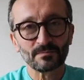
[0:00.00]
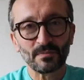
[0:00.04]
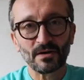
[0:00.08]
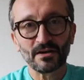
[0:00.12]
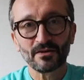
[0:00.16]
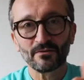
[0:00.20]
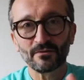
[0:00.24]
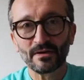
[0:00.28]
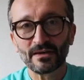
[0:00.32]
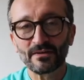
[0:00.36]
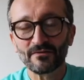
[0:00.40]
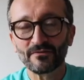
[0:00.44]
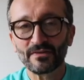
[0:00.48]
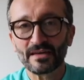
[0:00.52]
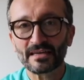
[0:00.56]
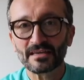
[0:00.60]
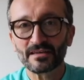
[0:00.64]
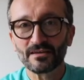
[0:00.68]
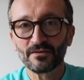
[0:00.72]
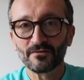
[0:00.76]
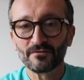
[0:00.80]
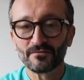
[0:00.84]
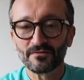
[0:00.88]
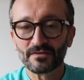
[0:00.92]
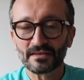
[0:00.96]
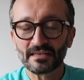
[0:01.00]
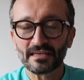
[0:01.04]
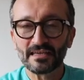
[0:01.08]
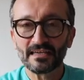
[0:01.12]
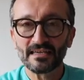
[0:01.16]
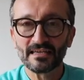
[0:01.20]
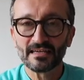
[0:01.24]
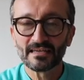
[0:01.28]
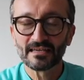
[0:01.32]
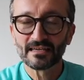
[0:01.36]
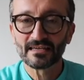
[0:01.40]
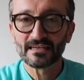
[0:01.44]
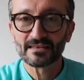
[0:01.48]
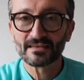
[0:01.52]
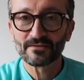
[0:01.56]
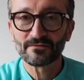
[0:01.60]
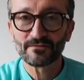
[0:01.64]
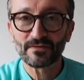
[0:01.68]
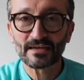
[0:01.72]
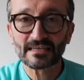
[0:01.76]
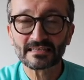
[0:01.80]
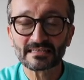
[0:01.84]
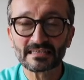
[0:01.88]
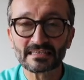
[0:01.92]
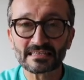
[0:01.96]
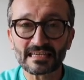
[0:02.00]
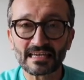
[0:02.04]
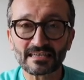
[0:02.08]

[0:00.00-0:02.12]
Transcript: By the way, thank you for the faces.